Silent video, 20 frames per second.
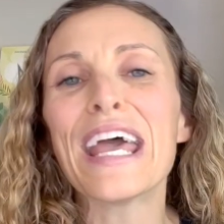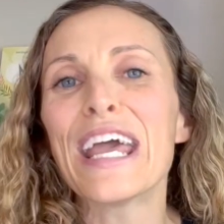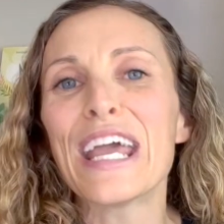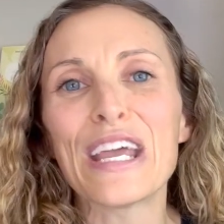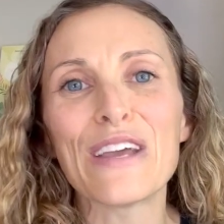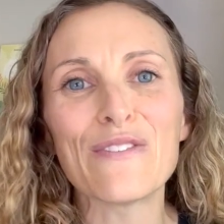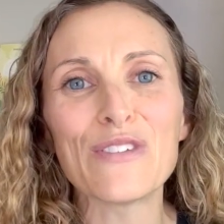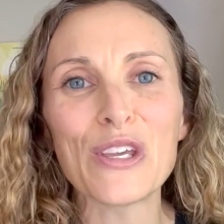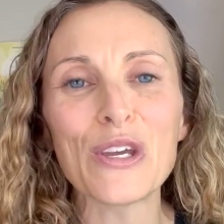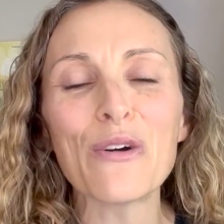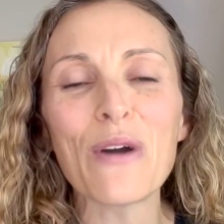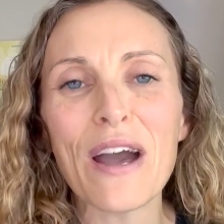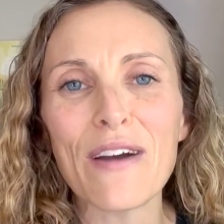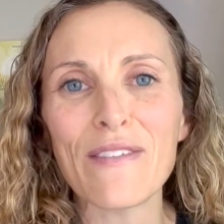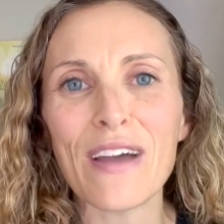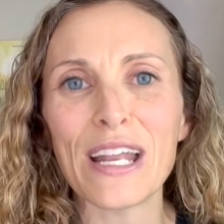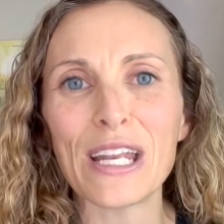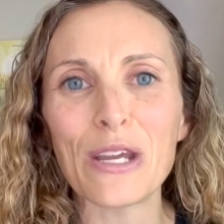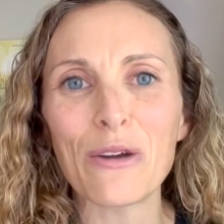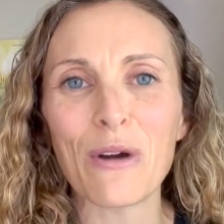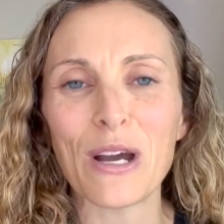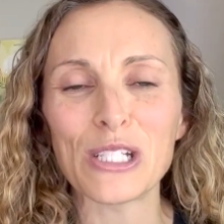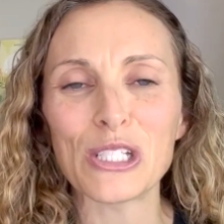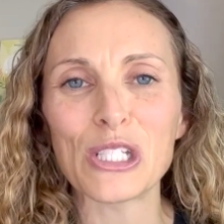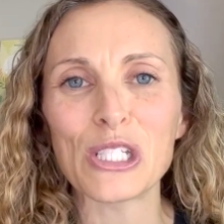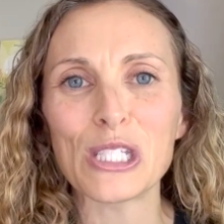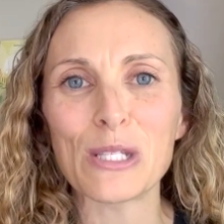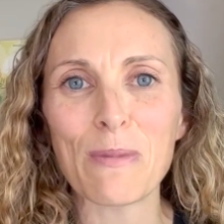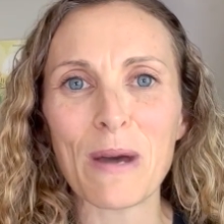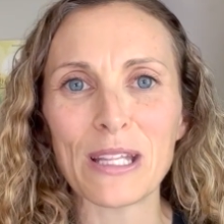If you have any
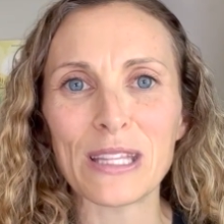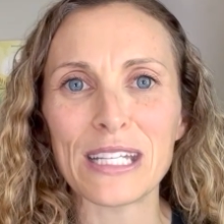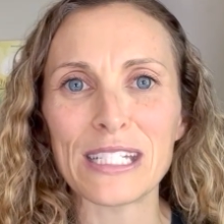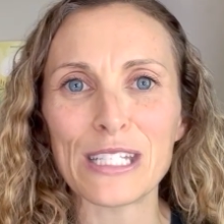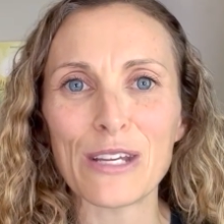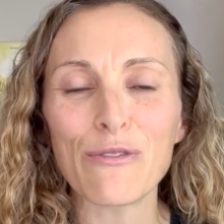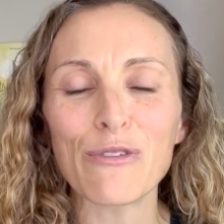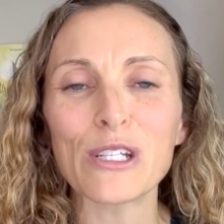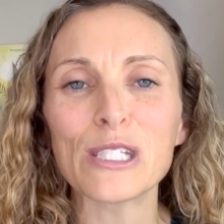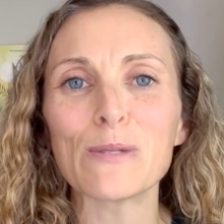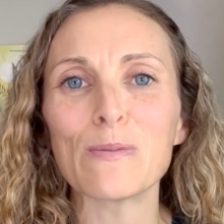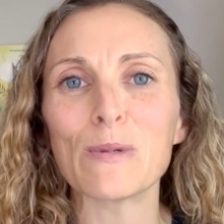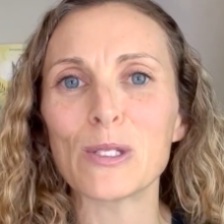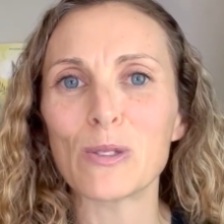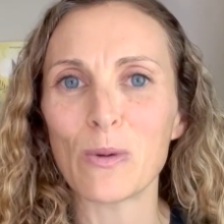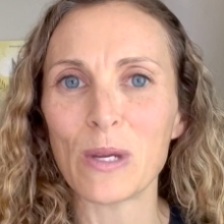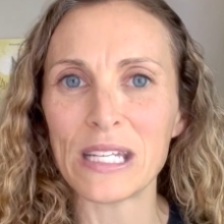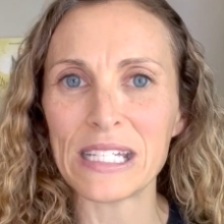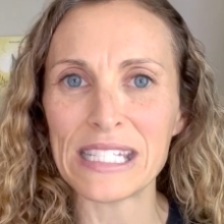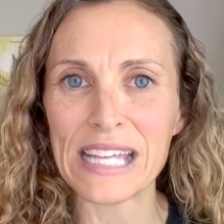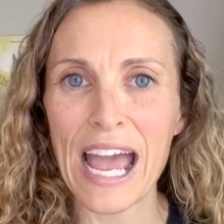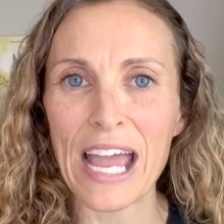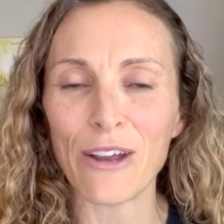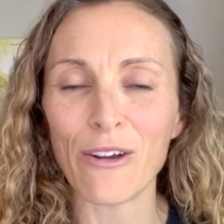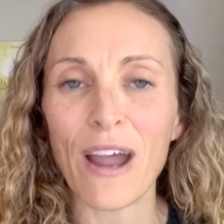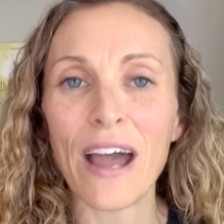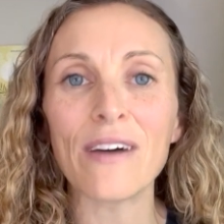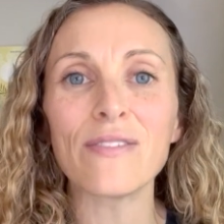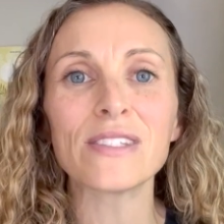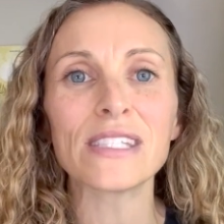questions about the difference between
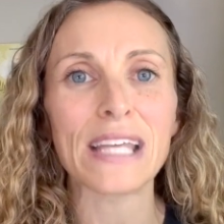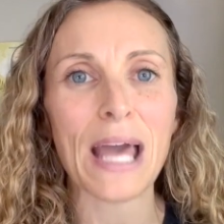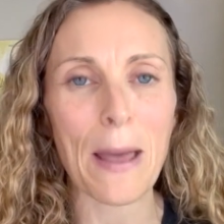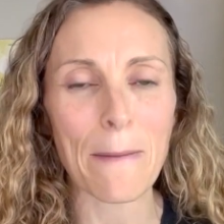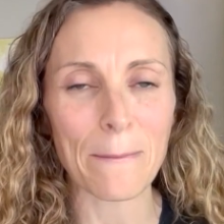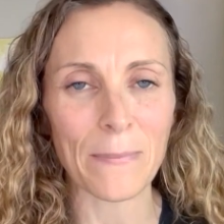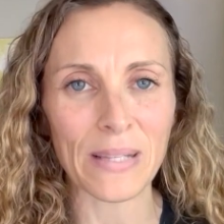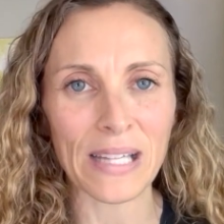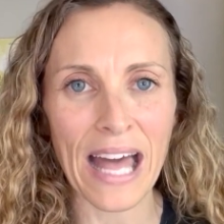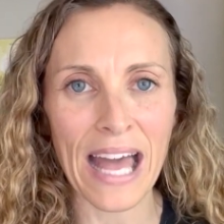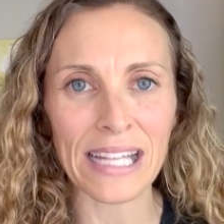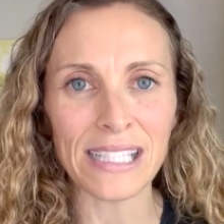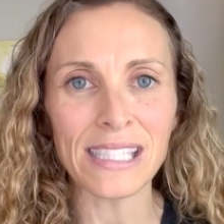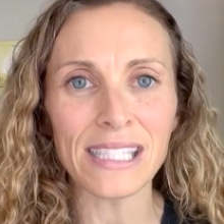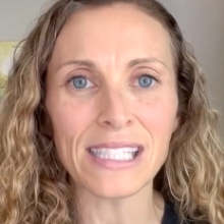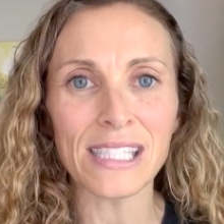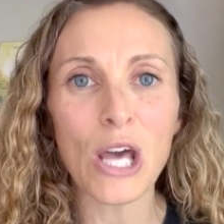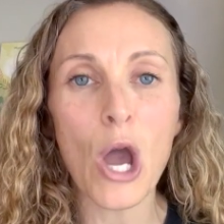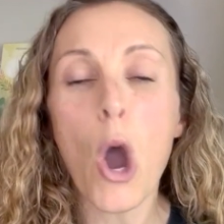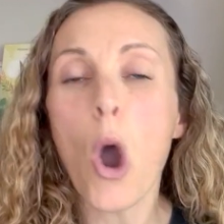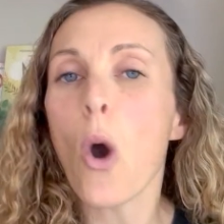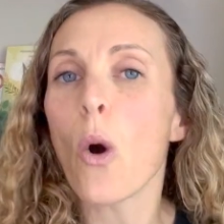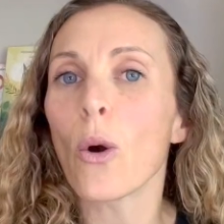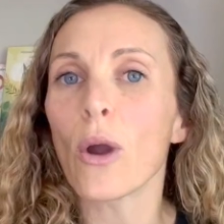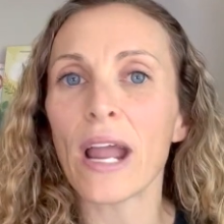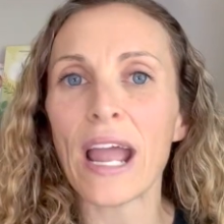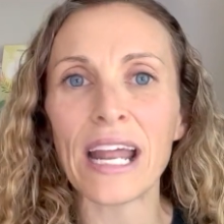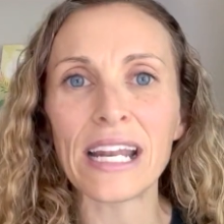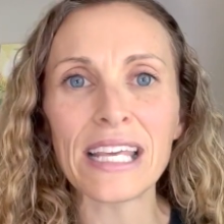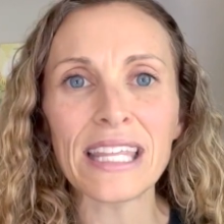digraphs and blends,
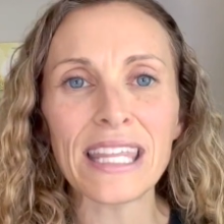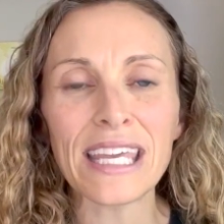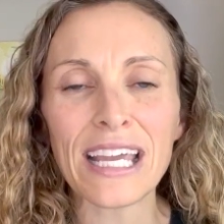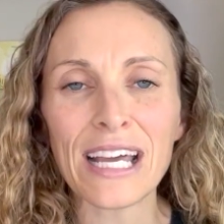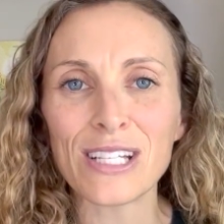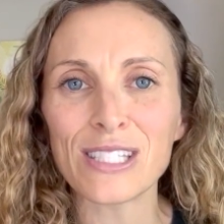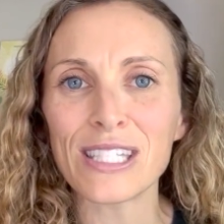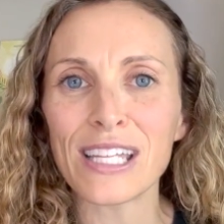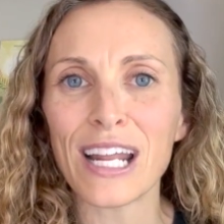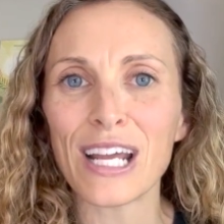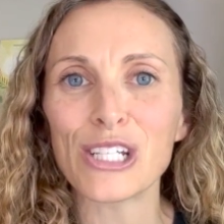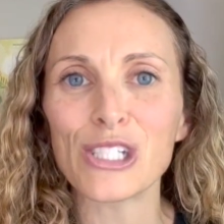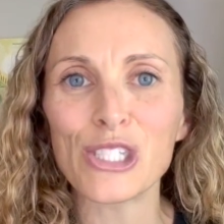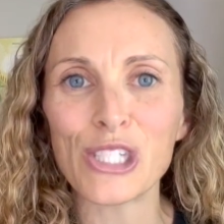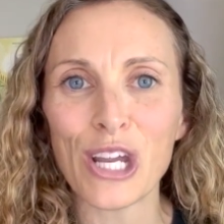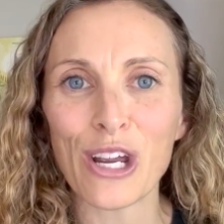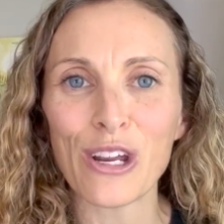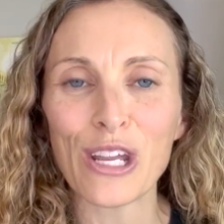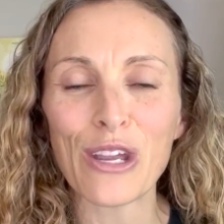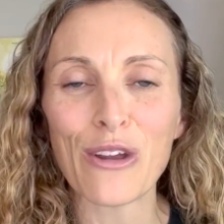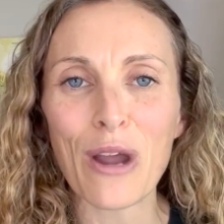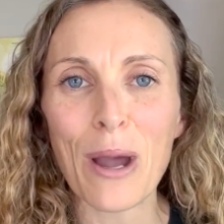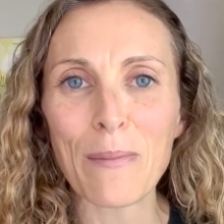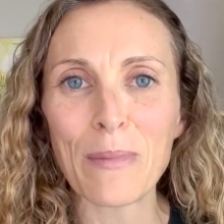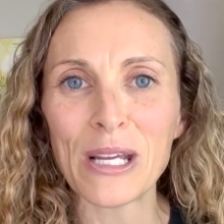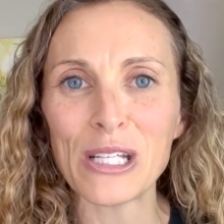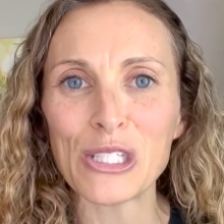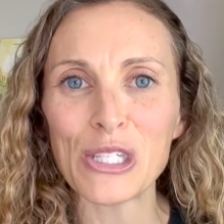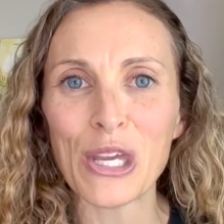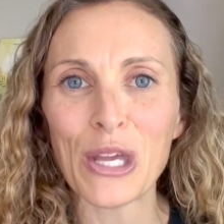or anything else that I share here on
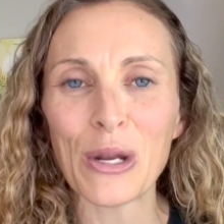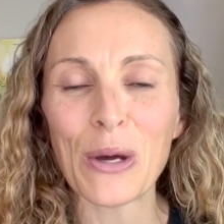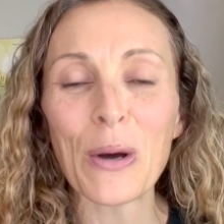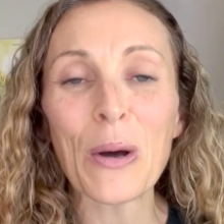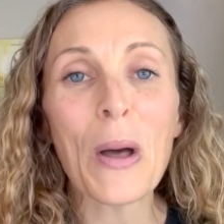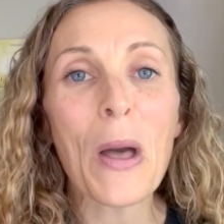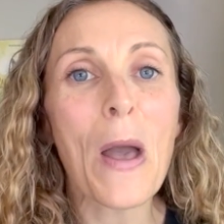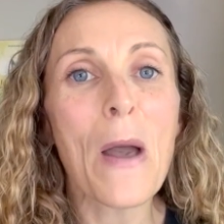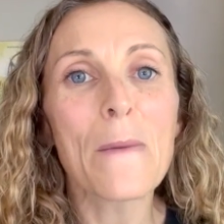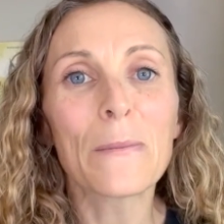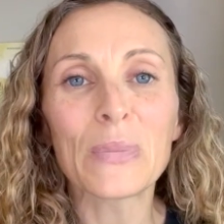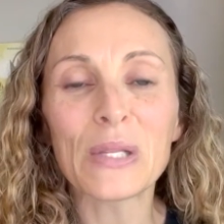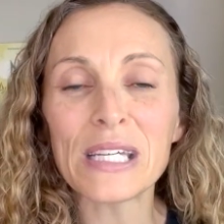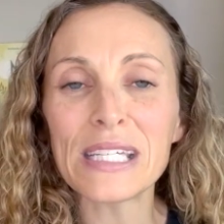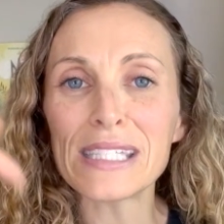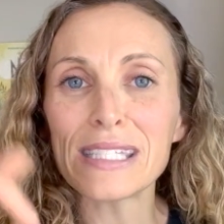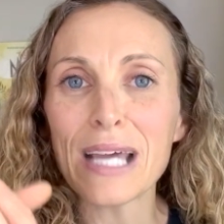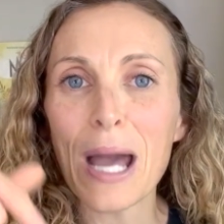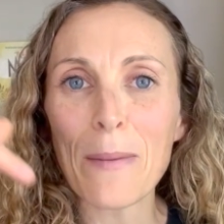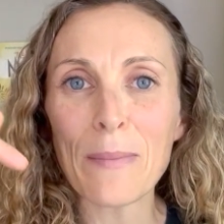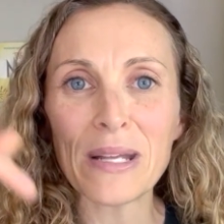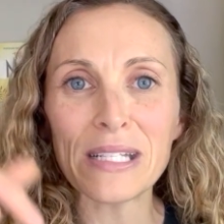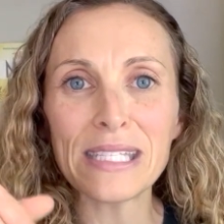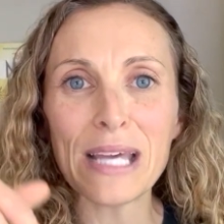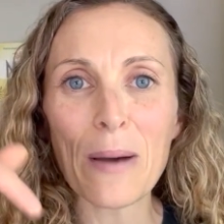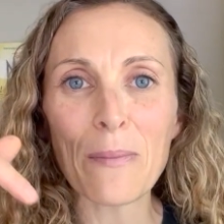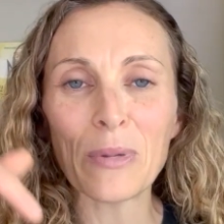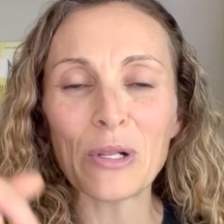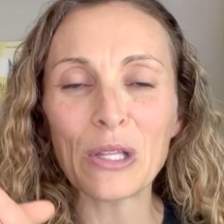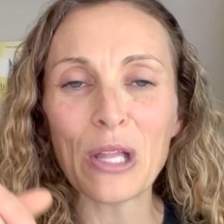my channel, please comment
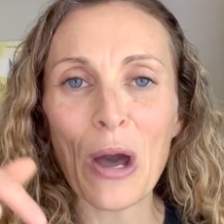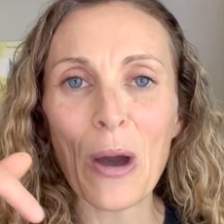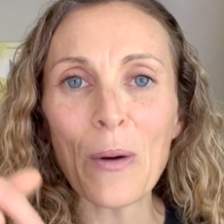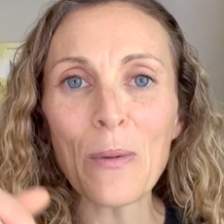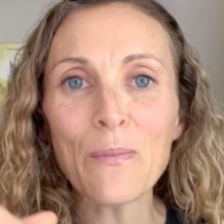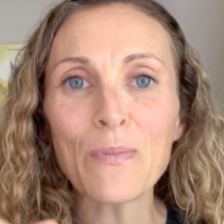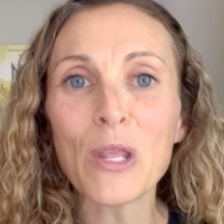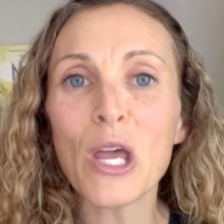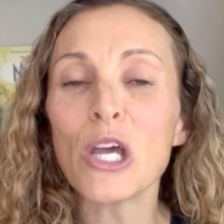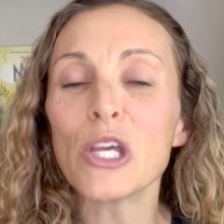down below.